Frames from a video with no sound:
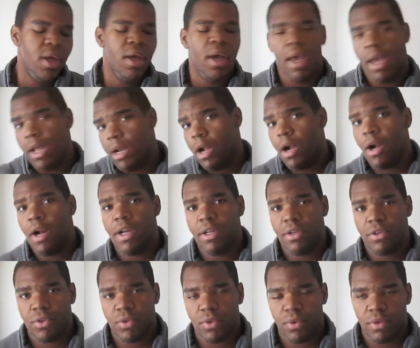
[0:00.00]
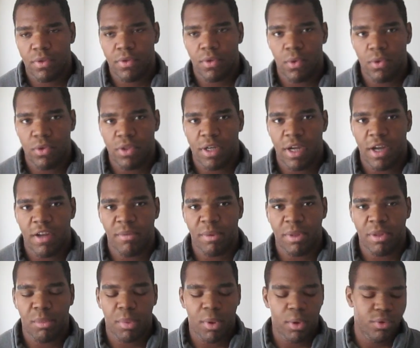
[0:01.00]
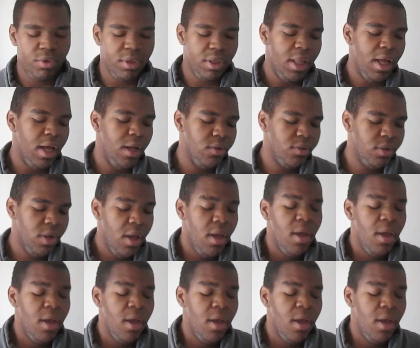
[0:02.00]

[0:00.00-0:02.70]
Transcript: And I already told you guys about the Poetry Lounge.